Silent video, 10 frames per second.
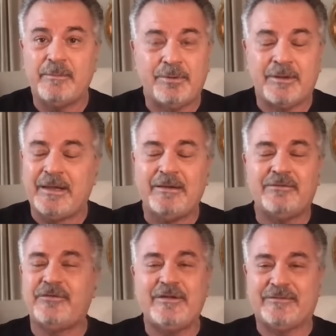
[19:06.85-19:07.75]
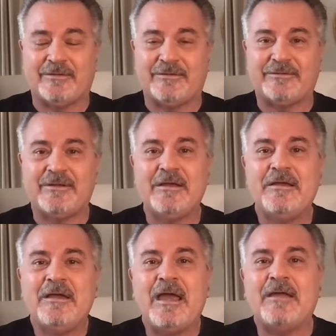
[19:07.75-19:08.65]
He played Jesus
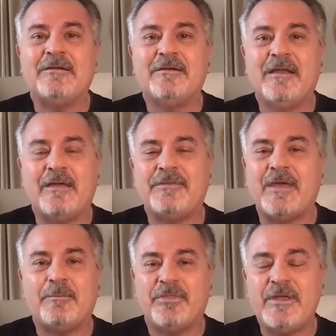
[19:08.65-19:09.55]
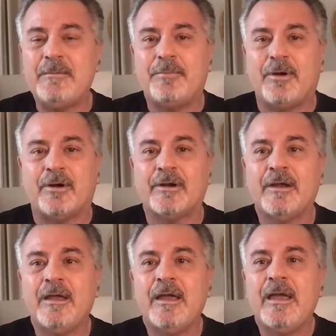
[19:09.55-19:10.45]
at, at that theme
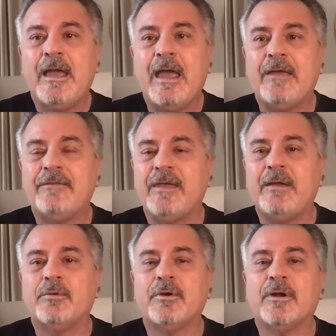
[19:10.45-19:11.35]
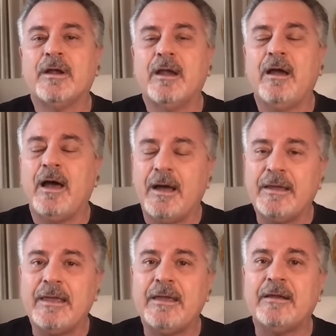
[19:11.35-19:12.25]
park, and they were
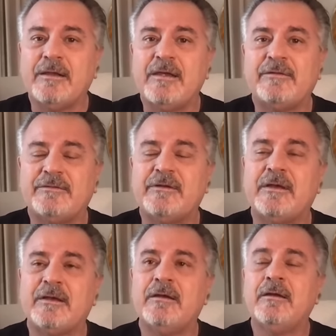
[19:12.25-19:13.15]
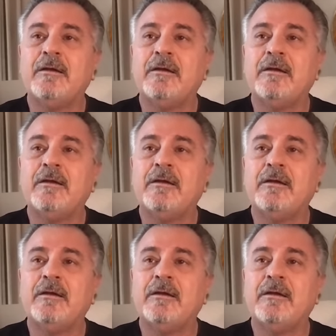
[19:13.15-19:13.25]
hugging and kissing